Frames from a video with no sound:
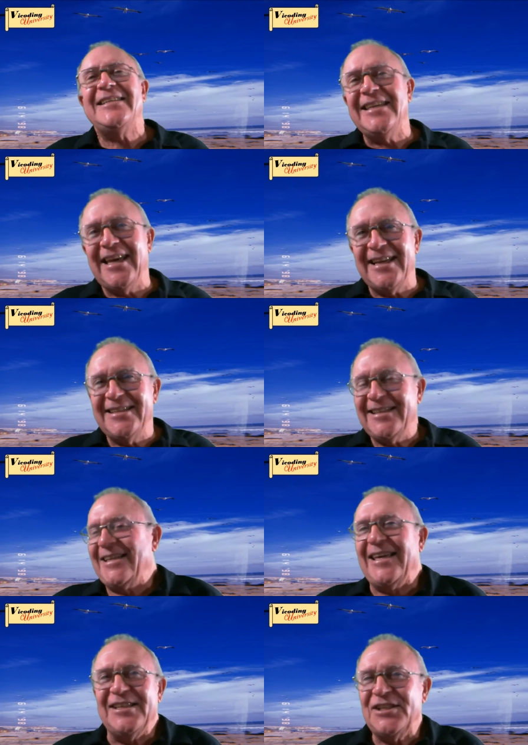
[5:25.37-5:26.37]
that the key.
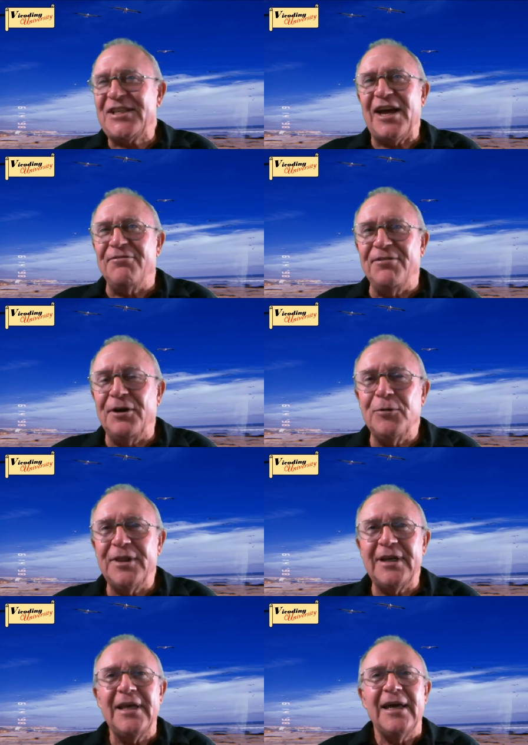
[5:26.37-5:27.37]
Just have fun with it
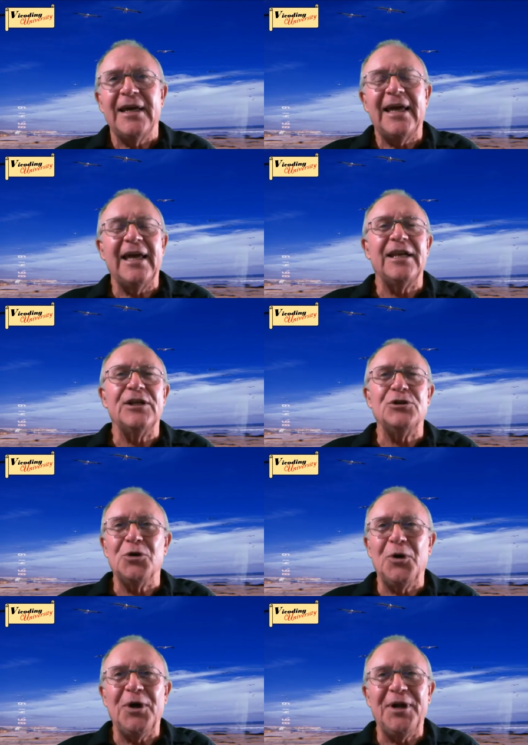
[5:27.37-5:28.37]
and
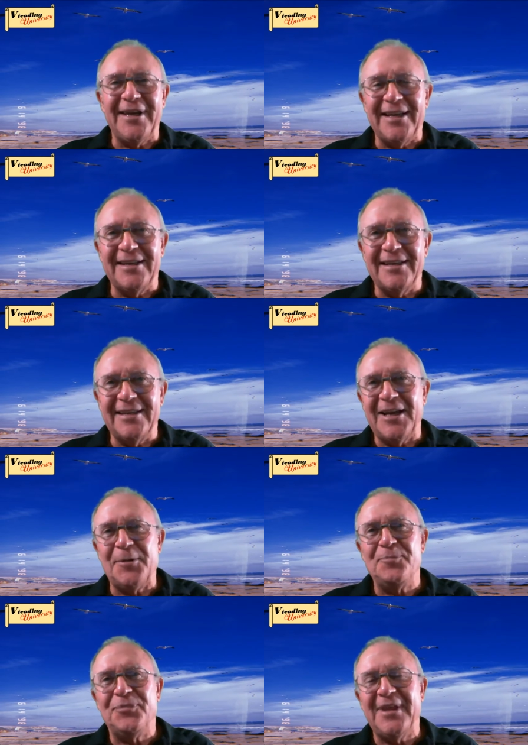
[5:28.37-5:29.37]
enjoy. And
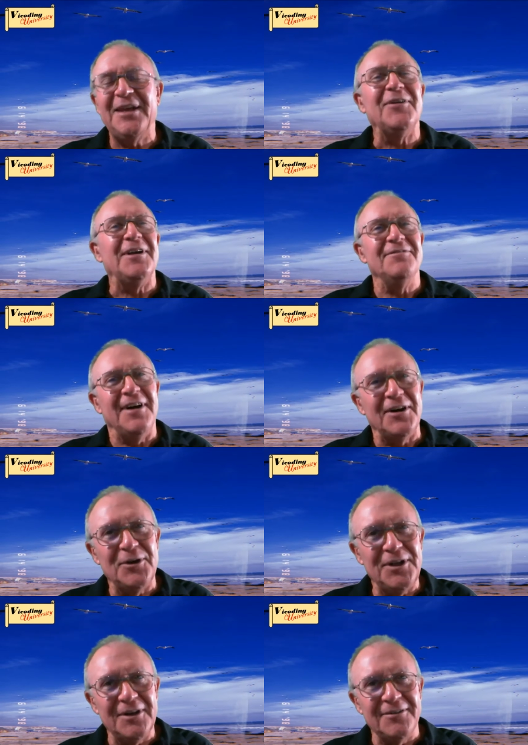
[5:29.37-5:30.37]
anyway, Vibe Coding
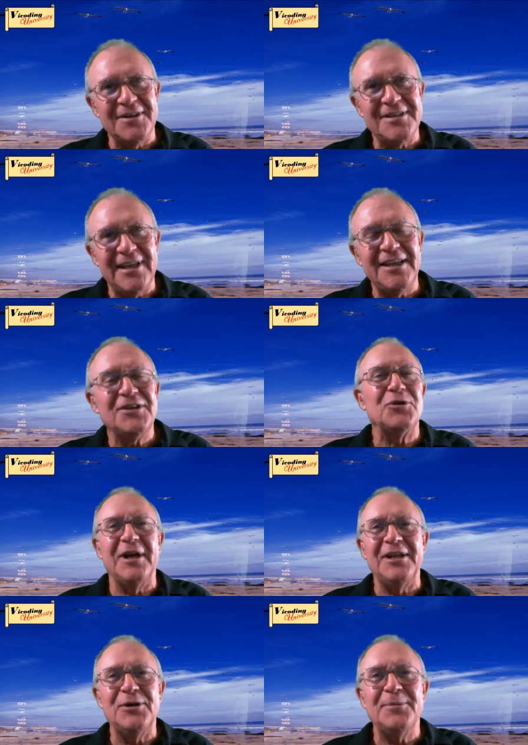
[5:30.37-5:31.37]
University, training
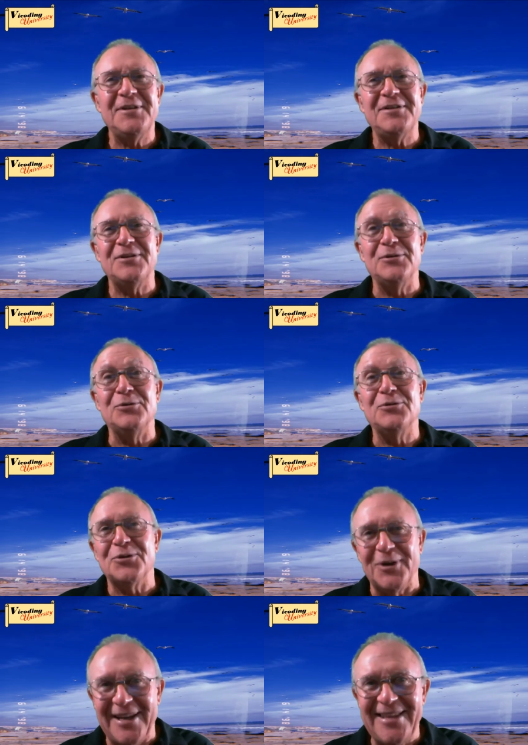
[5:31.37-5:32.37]
humans to
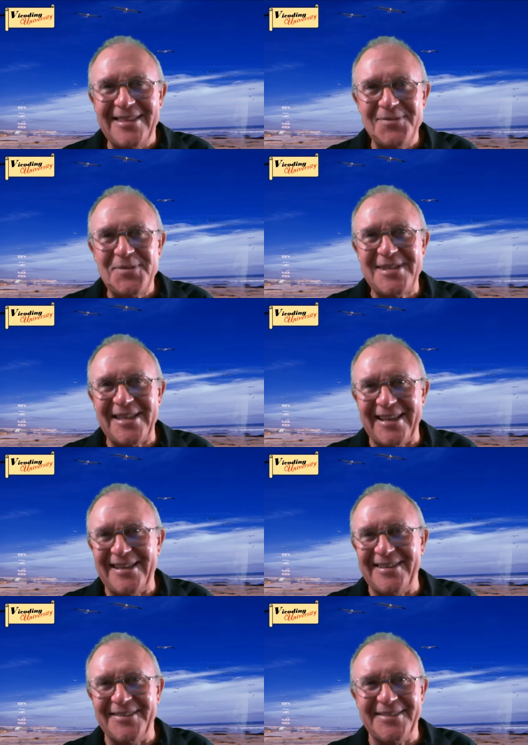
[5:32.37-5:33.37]
train
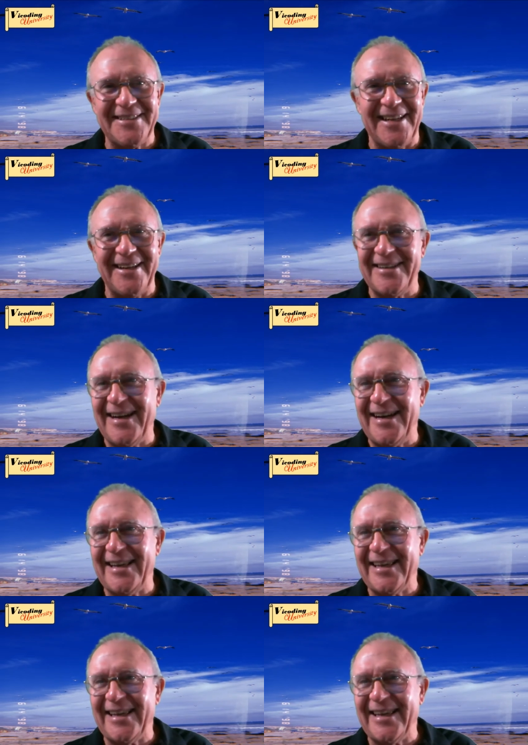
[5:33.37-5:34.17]
themselves. Alrighty.